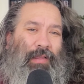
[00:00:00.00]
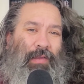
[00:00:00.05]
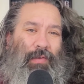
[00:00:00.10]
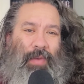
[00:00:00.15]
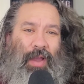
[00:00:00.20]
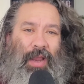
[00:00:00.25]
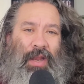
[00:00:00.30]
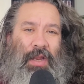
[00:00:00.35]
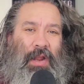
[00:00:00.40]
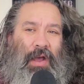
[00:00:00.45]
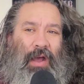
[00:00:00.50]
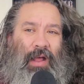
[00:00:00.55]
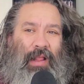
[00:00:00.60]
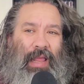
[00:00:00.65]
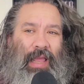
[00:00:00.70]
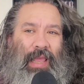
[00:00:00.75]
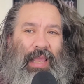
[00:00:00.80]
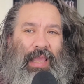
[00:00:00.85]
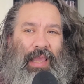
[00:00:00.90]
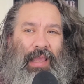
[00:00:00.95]
you might not
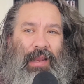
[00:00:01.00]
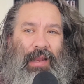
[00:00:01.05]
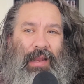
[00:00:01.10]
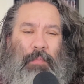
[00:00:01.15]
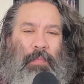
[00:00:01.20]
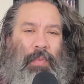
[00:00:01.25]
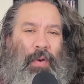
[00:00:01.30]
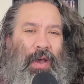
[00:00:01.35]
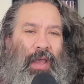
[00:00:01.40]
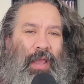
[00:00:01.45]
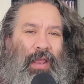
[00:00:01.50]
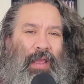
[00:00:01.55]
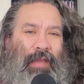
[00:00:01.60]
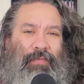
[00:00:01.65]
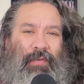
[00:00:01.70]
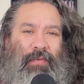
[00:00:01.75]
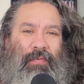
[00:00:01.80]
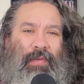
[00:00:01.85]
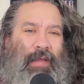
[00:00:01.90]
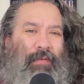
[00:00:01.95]
like it. But if
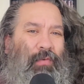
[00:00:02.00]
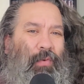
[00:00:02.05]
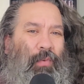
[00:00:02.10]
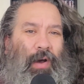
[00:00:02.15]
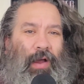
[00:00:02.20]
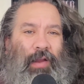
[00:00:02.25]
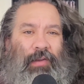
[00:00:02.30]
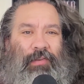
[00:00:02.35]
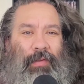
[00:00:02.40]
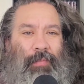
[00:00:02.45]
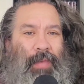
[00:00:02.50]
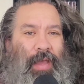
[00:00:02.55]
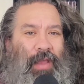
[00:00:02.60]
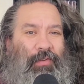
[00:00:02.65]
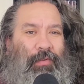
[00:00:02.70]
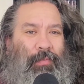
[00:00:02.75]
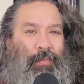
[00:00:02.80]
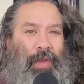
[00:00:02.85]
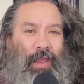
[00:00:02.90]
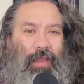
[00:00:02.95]
you've never watched a
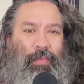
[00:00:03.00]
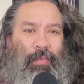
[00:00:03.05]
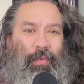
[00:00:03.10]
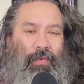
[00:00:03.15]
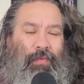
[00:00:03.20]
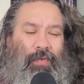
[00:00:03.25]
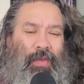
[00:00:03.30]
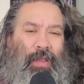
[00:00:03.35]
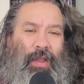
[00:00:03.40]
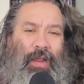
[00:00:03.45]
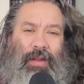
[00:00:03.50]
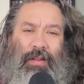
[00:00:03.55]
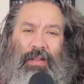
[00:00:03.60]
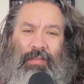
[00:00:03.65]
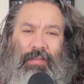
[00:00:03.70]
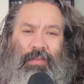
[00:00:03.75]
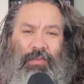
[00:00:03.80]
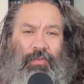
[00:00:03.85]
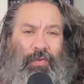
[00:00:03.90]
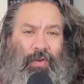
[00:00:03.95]
Magic Mike movie and
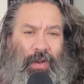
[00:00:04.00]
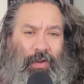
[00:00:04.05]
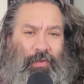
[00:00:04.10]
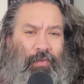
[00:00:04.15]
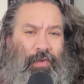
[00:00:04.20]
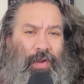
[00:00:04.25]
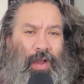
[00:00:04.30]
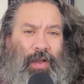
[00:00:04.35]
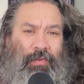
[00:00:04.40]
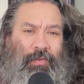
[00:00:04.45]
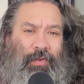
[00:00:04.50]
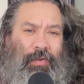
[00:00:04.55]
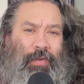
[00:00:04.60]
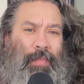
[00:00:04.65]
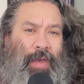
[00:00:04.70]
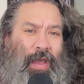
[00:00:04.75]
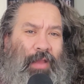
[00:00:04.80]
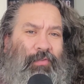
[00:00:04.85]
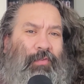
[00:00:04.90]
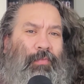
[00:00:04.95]
this is your introduction to
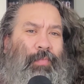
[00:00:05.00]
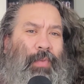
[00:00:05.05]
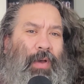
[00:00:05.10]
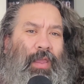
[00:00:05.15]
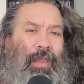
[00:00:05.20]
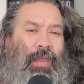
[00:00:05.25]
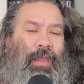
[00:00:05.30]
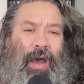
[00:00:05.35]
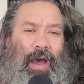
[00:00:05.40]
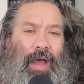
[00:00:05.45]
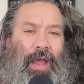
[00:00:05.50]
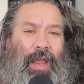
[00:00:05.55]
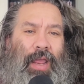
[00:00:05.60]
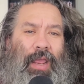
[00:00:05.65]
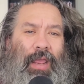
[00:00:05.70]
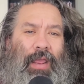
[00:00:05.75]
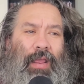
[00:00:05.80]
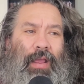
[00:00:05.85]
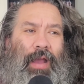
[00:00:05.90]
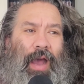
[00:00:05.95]
Magic Mike,
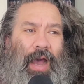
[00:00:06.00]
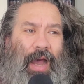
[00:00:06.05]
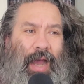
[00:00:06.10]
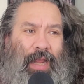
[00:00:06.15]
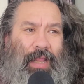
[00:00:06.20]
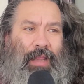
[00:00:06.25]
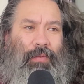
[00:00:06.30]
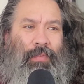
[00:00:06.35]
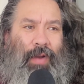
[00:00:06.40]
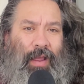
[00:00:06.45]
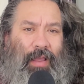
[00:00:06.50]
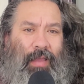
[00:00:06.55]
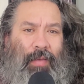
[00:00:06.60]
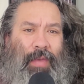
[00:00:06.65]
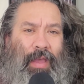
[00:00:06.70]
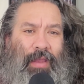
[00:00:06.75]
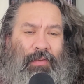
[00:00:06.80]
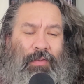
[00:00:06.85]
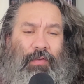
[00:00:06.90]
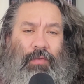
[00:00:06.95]
I highly
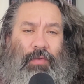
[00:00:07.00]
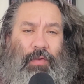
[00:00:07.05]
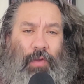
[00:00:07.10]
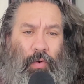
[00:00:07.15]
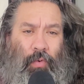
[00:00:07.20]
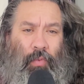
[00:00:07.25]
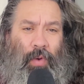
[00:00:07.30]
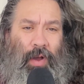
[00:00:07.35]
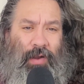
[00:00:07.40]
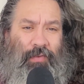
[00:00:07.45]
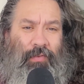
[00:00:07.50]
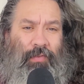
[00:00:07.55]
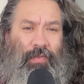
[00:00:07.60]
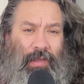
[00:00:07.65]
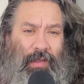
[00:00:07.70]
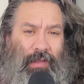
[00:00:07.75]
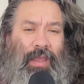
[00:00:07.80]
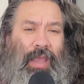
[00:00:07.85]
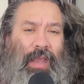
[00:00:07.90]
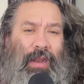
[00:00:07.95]
recommend you don't watch
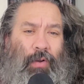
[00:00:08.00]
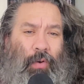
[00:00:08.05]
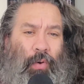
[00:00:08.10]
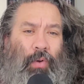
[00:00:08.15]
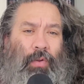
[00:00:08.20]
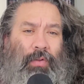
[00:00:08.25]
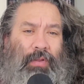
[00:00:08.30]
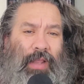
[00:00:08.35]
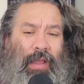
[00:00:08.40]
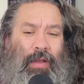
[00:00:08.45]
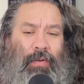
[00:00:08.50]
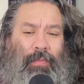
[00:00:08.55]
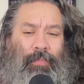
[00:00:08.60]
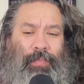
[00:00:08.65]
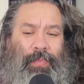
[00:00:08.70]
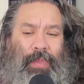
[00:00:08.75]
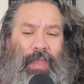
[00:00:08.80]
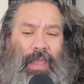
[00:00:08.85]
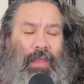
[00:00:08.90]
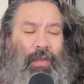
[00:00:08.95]
this and hold out
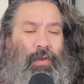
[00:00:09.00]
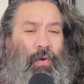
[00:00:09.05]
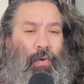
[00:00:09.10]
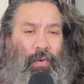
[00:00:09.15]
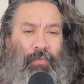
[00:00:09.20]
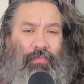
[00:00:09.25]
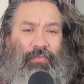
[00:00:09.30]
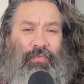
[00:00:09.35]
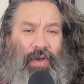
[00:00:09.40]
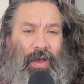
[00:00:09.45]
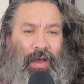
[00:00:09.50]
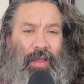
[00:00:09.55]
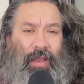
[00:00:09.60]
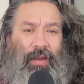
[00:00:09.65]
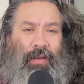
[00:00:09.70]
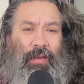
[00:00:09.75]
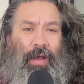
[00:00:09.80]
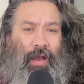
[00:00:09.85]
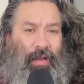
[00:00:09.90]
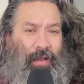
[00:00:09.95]
and go and
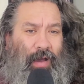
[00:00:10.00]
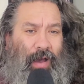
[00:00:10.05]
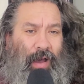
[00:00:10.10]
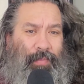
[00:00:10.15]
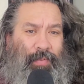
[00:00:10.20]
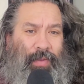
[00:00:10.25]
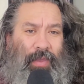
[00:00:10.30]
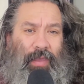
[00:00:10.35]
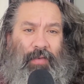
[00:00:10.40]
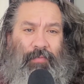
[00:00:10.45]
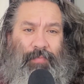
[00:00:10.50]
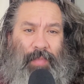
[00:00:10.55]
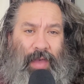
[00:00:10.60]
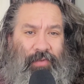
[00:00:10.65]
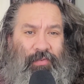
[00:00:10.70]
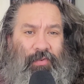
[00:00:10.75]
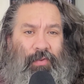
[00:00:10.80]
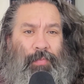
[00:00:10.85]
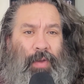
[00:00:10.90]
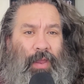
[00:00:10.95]
find a copy of
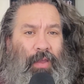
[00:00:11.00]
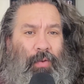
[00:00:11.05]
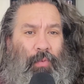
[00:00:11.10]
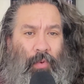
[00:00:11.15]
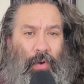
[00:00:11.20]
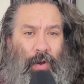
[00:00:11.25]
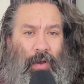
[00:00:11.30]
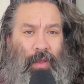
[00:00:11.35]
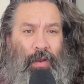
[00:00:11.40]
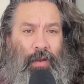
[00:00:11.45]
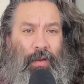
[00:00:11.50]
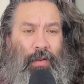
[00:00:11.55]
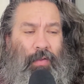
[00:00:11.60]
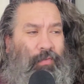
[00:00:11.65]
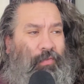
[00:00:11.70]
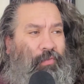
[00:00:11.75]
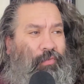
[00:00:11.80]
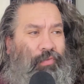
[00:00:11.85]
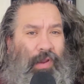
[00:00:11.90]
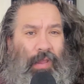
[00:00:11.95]
Magic Mike 1,
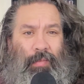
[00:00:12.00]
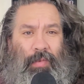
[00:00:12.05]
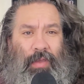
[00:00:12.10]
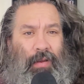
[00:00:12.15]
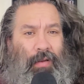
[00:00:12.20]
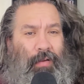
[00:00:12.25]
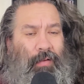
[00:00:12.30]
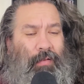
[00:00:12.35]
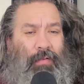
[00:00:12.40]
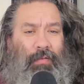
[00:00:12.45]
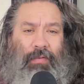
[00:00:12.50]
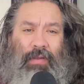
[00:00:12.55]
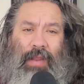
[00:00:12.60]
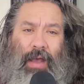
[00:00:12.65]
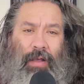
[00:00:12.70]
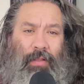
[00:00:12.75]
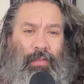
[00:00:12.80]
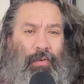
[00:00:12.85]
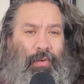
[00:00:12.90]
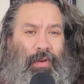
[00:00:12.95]
stream it,
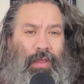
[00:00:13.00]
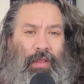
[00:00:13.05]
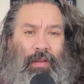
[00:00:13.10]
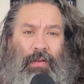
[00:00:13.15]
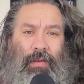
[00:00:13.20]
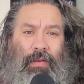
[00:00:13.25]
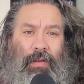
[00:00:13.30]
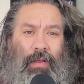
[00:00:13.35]
download it.